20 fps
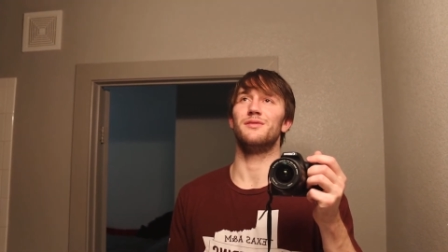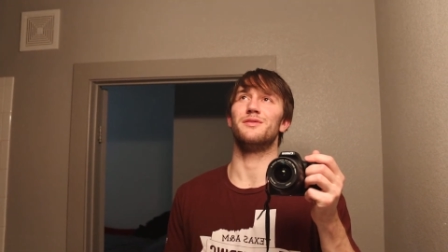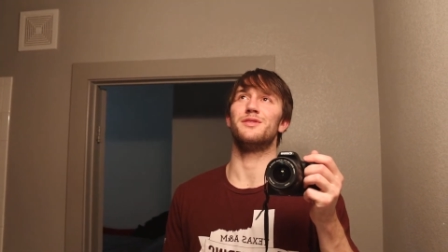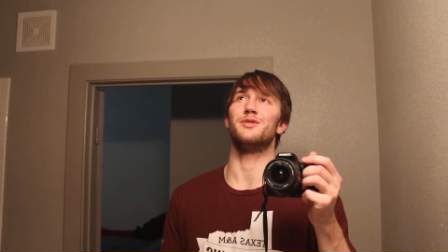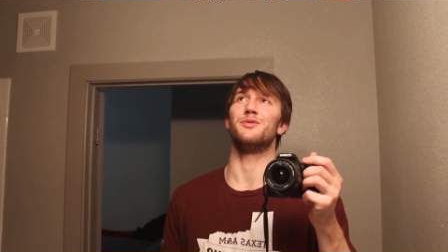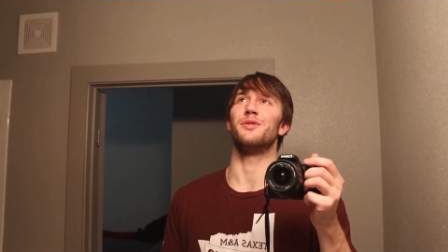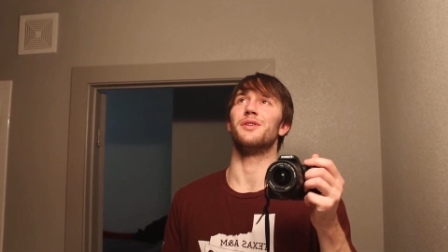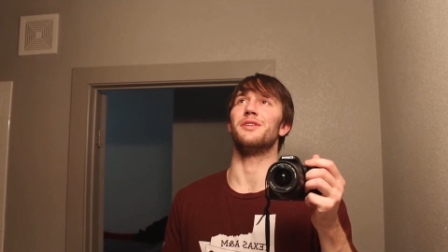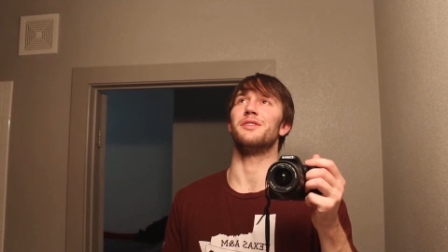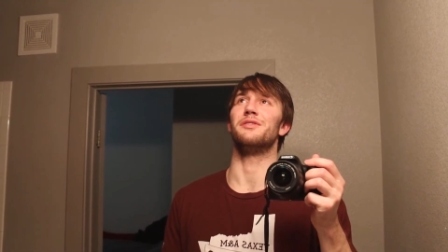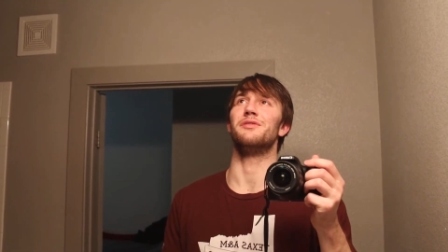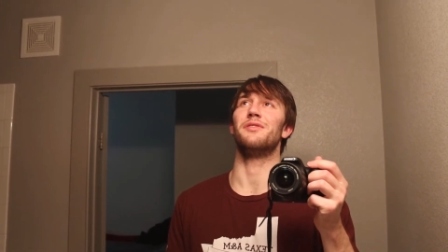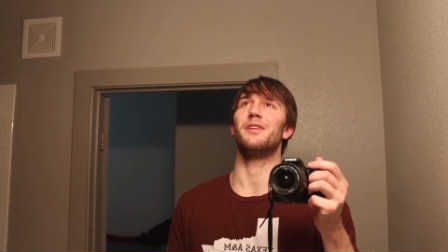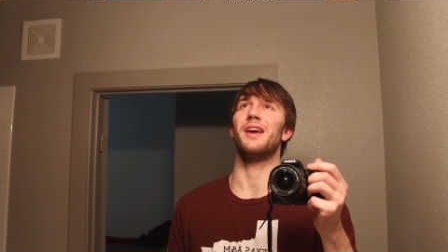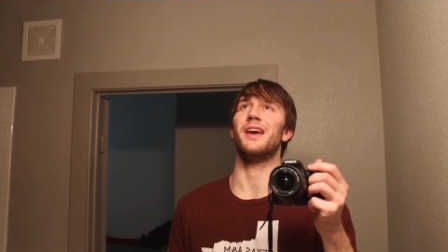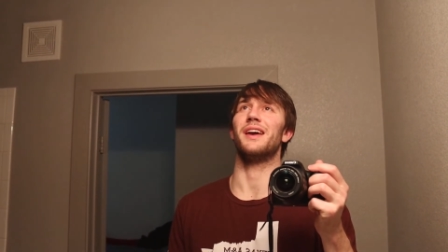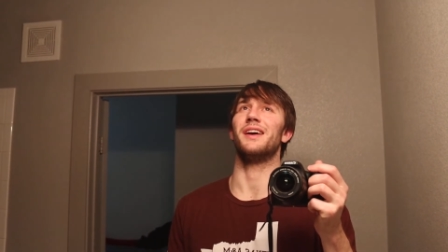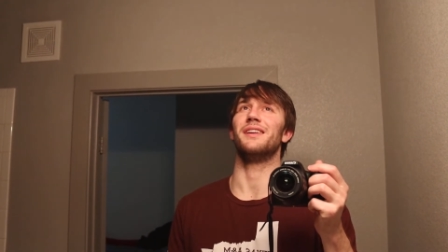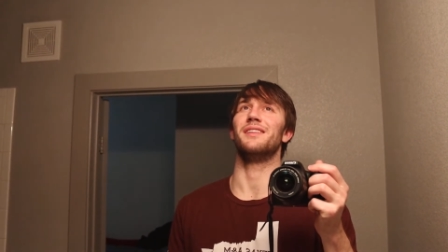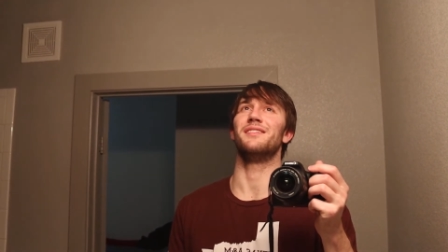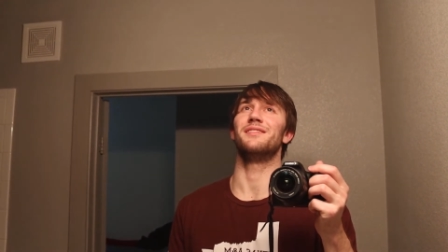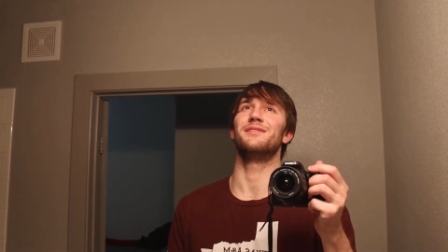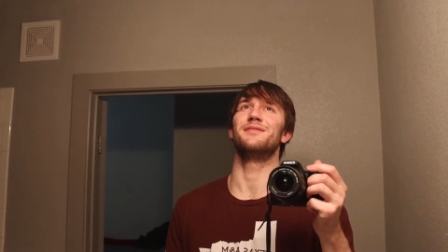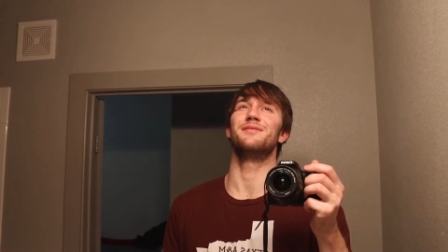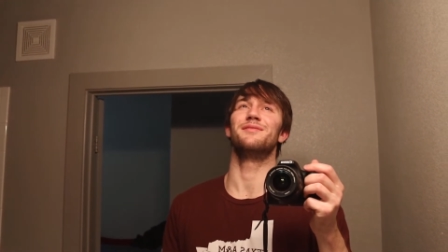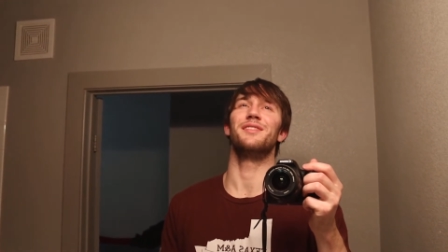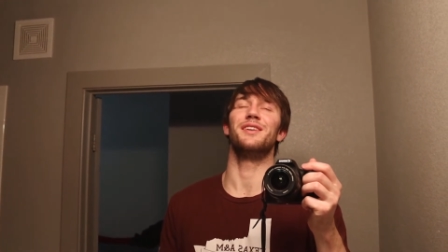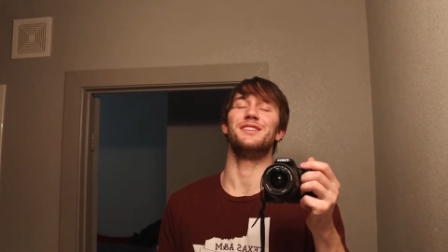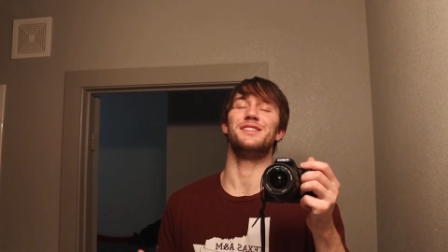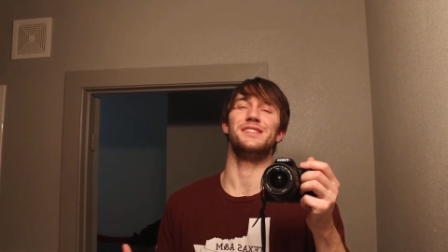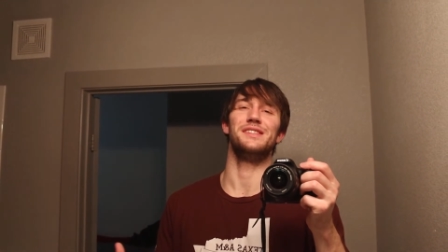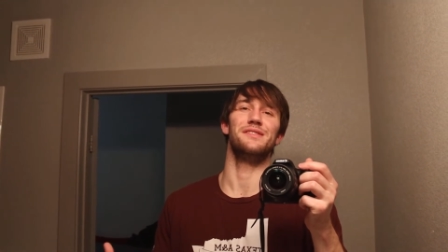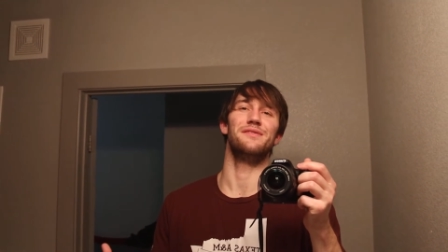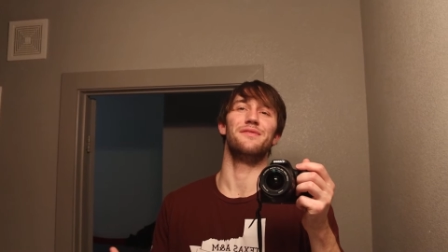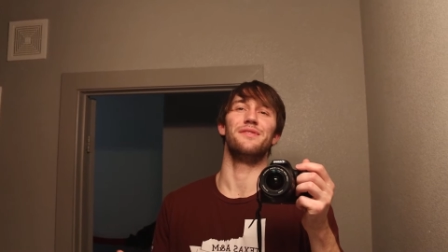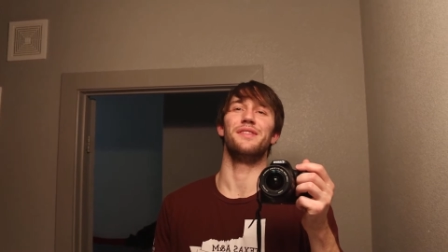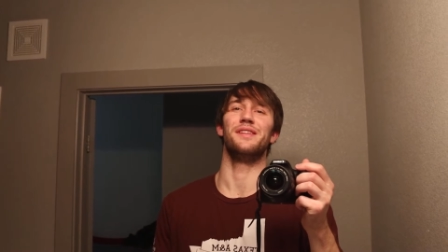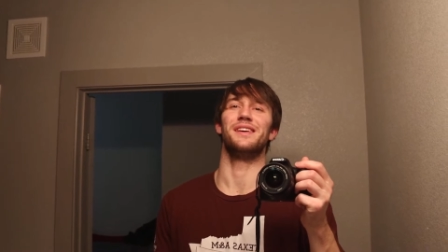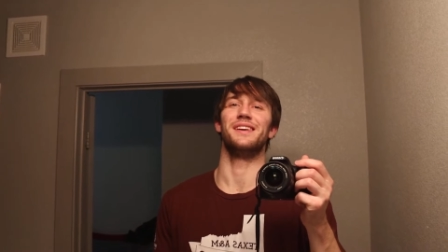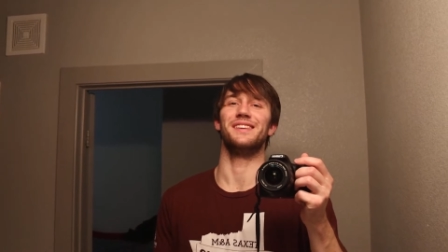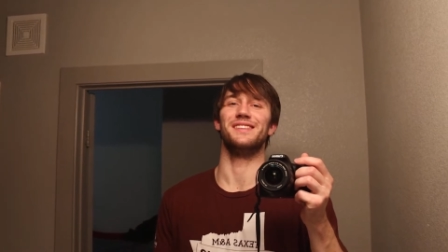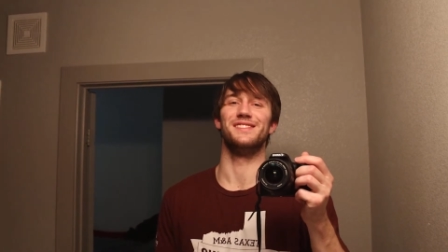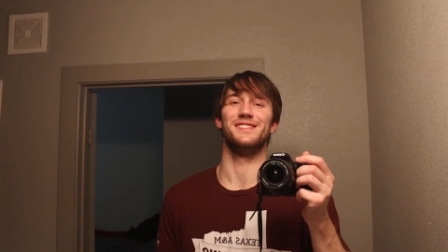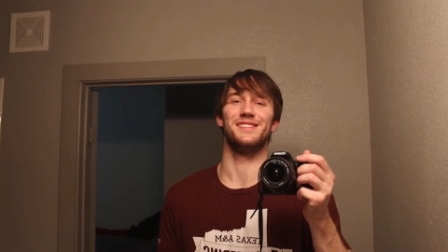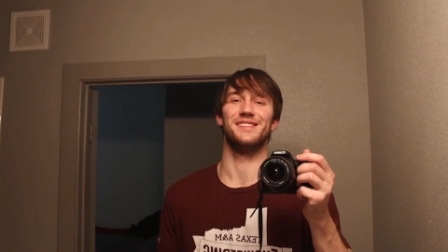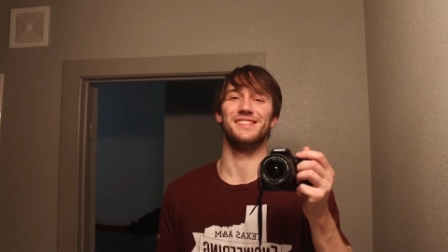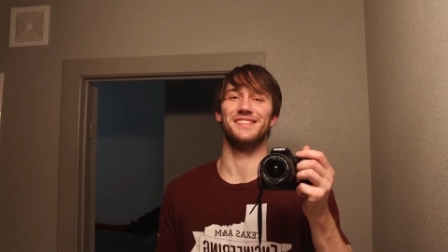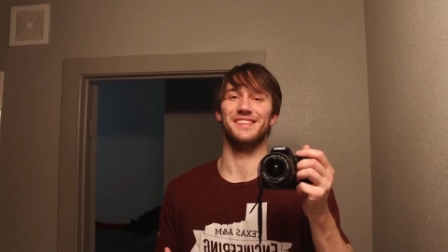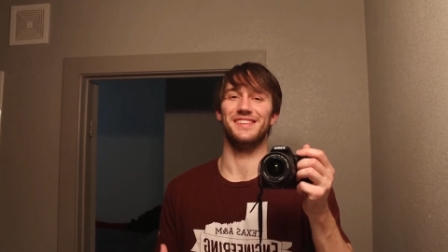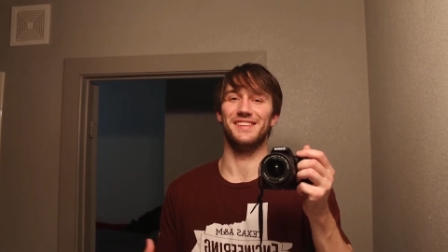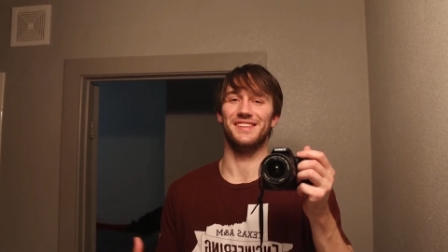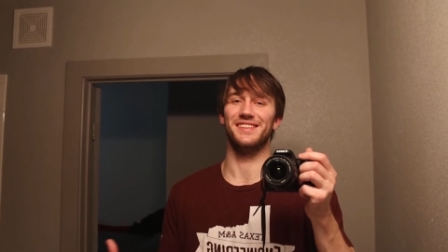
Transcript: to where you can't achieve things.